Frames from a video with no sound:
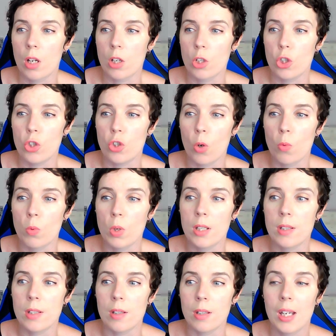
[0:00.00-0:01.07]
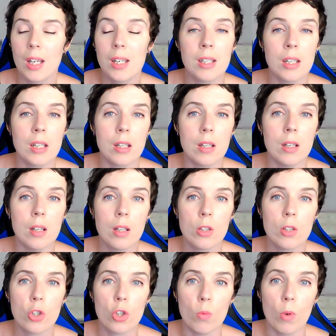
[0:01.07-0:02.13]
she donated a kidney
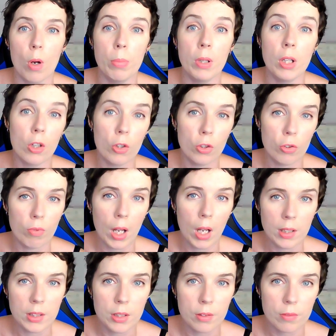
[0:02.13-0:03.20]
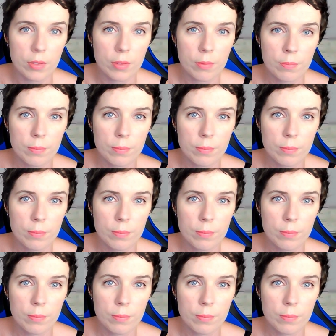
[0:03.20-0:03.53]
to a blood relative.